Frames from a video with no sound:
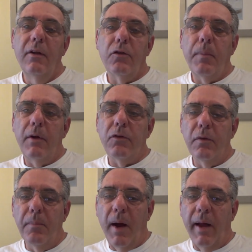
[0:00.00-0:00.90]

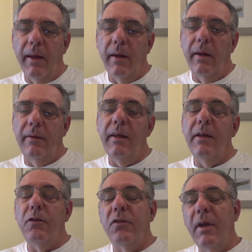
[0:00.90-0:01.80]
Sponsored by
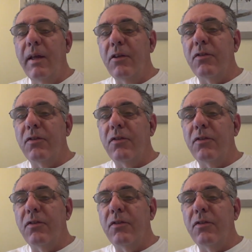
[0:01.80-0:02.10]
DEC,